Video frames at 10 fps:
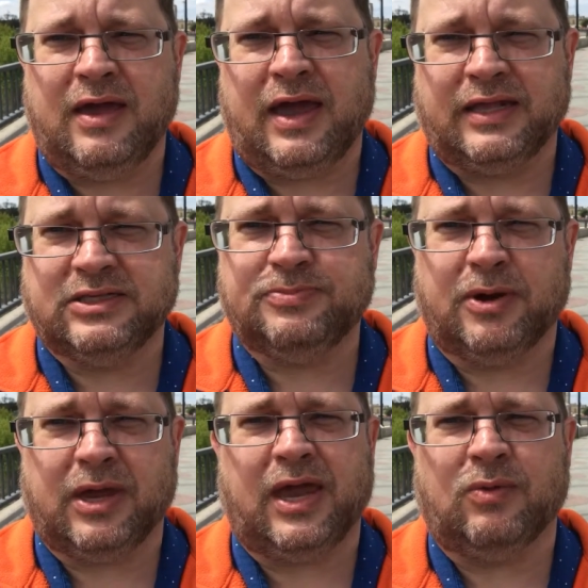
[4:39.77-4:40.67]
and
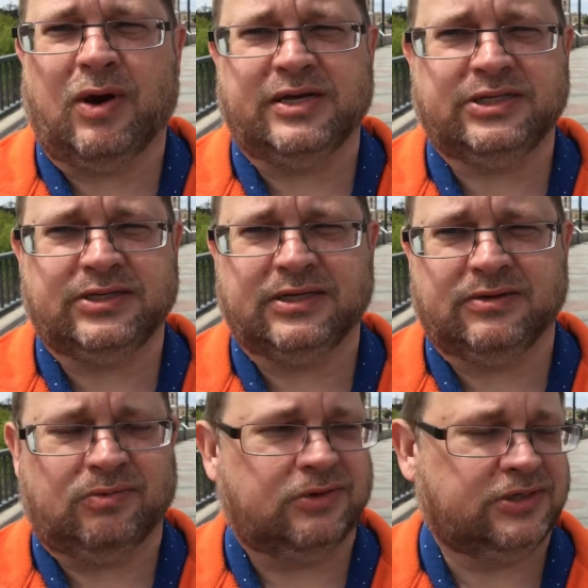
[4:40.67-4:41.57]
Spokane,
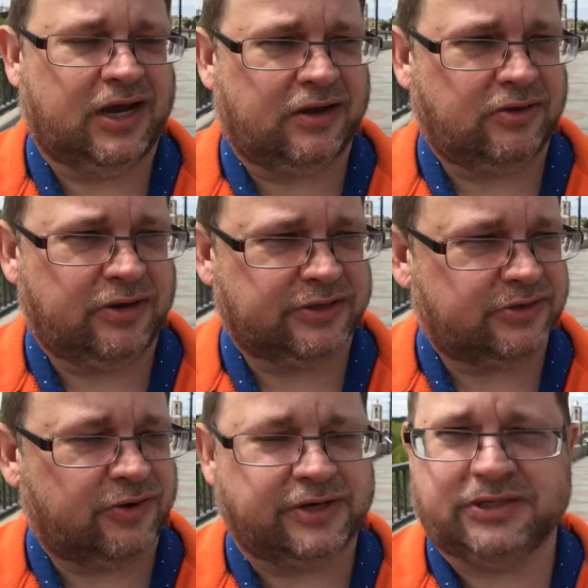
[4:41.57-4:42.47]
Washington, which, oh goodness
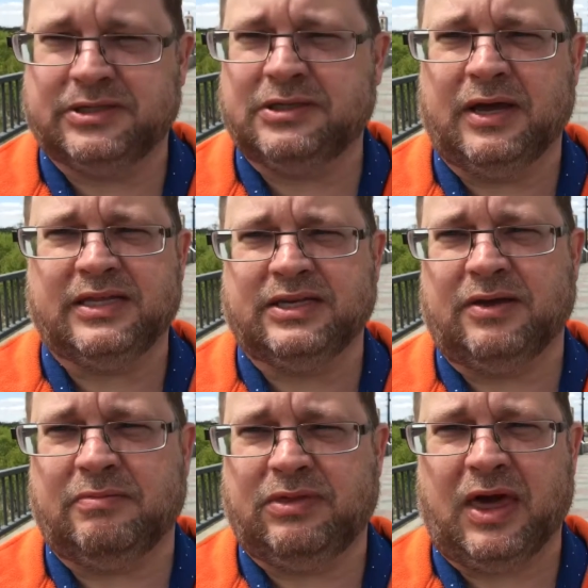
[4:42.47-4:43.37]
gracious, that's
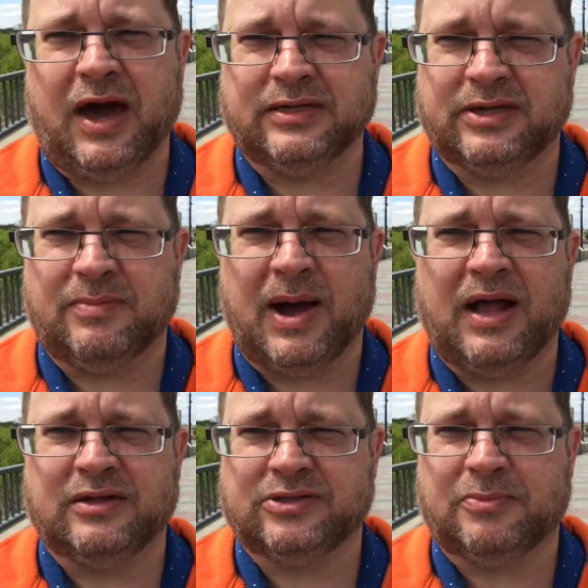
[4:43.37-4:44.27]
a thousand
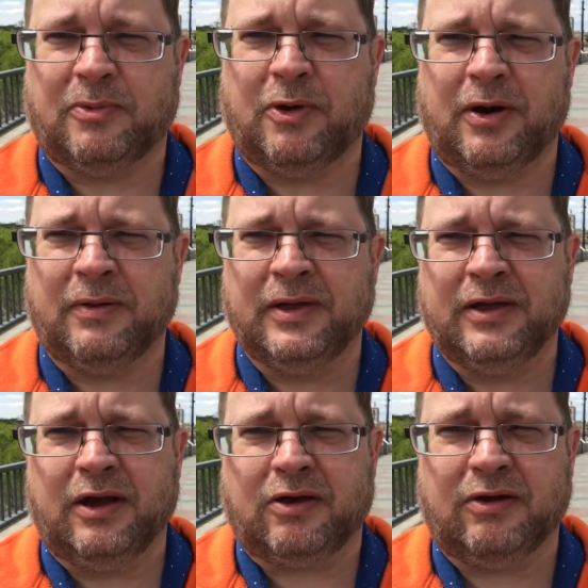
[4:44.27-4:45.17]
miles or more
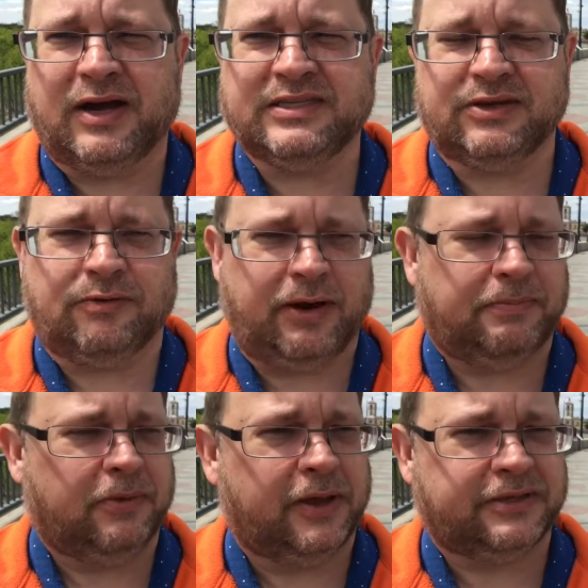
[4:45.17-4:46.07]
across the Great
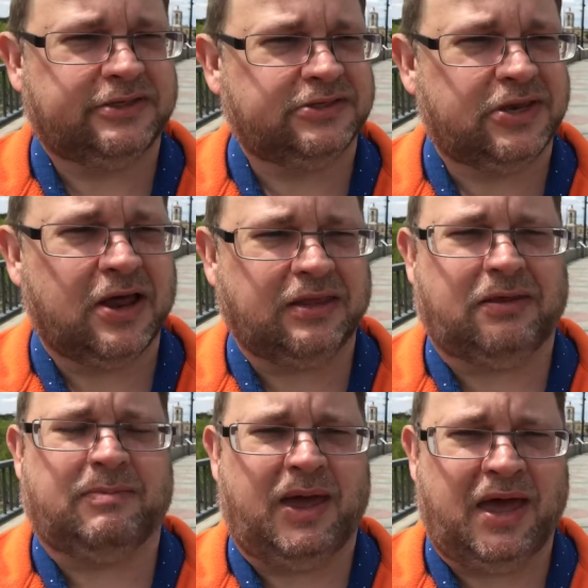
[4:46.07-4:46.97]
Plains. There's
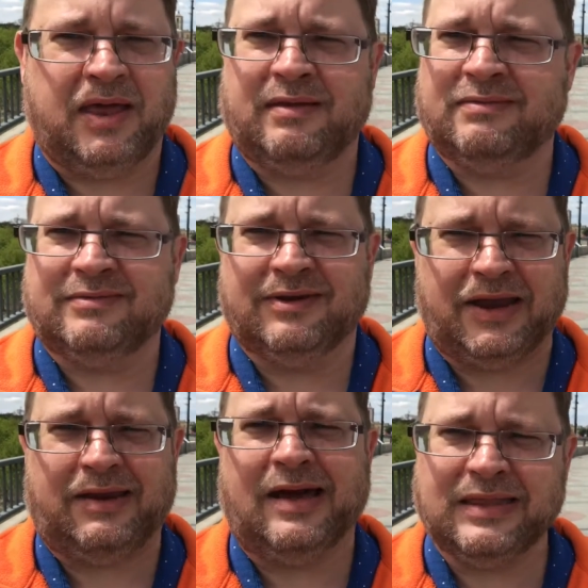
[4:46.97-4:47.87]
nothing, man. There
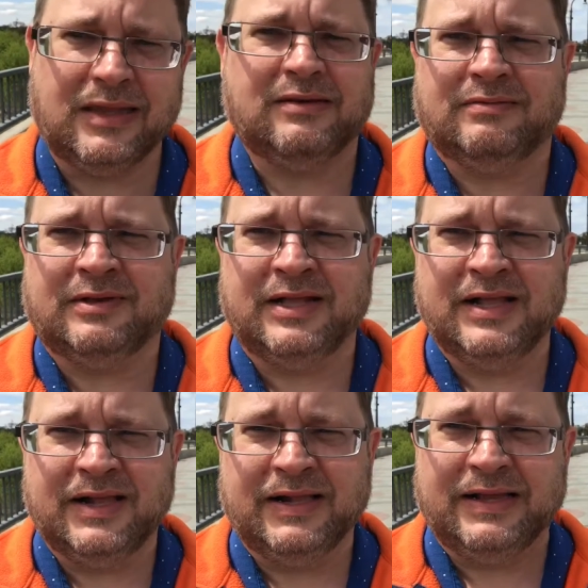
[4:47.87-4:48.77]
ain't nothing.
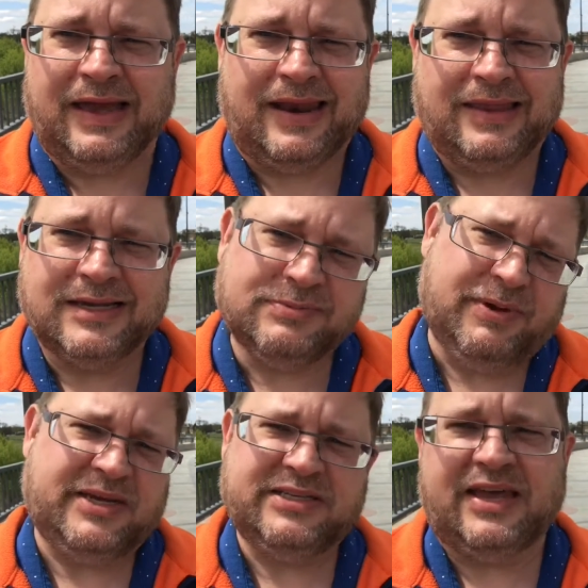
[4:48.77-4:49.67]
And at this
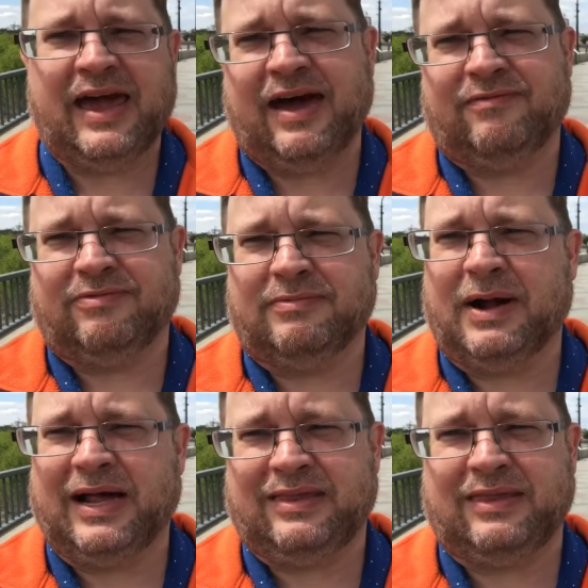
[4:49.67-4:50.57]
place, they have,
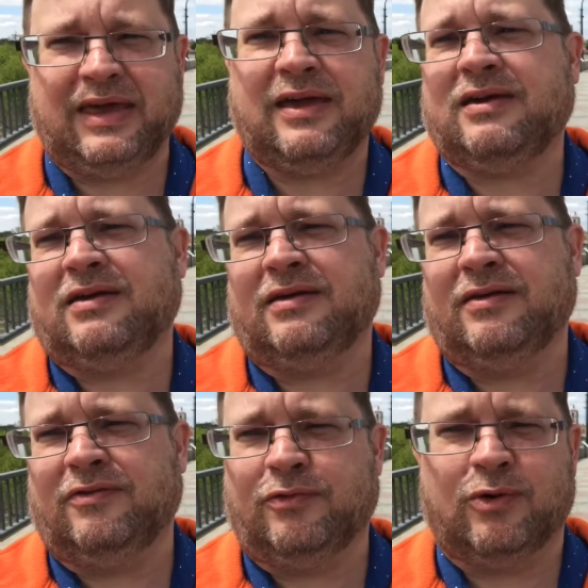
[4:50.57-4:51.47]
I think,
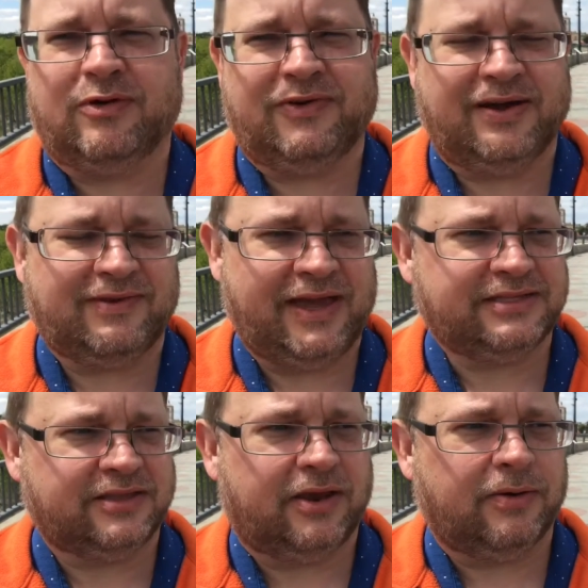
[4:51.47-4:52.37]
four or five
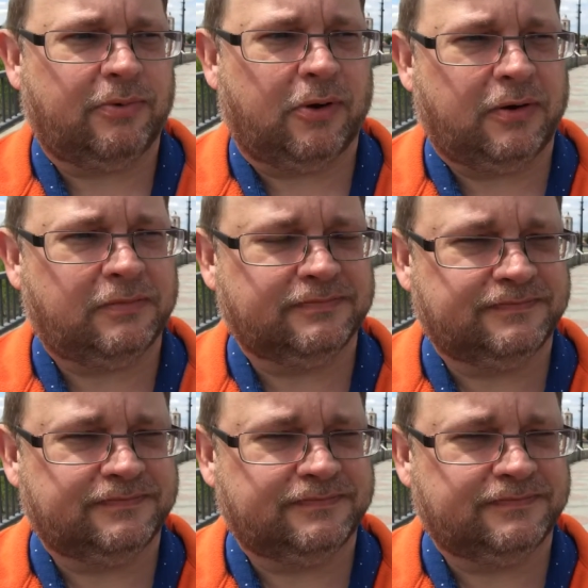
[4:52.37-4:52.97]
gates at the airport.